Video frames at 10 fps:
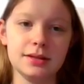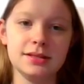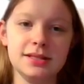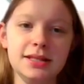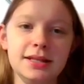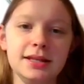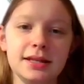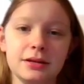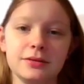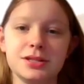The D&E
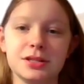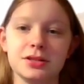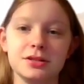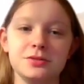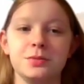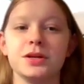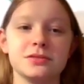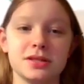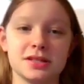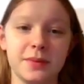language includes words
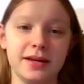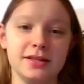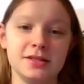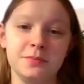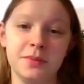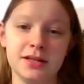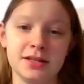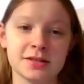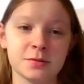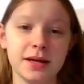with
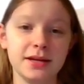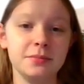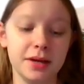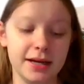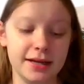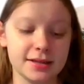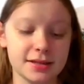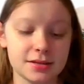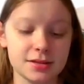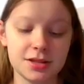expanded
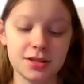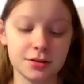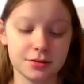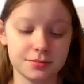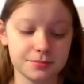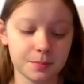meanings, too.